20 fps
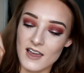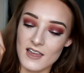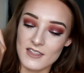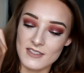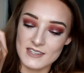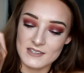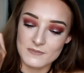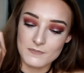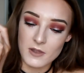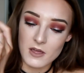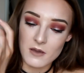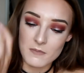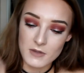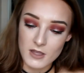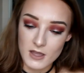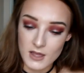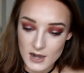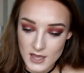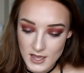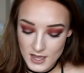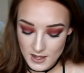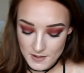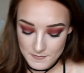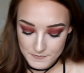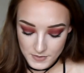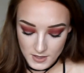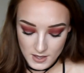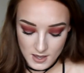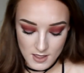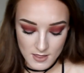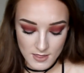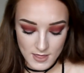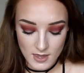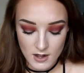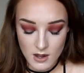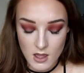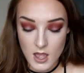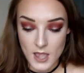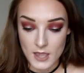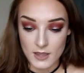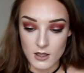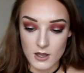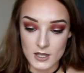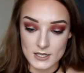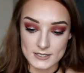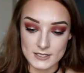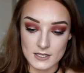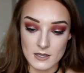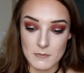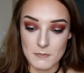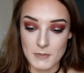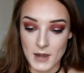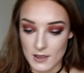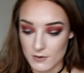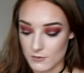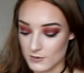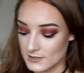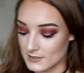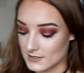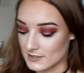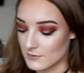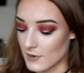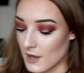like this plum colour, and then I got some black ones as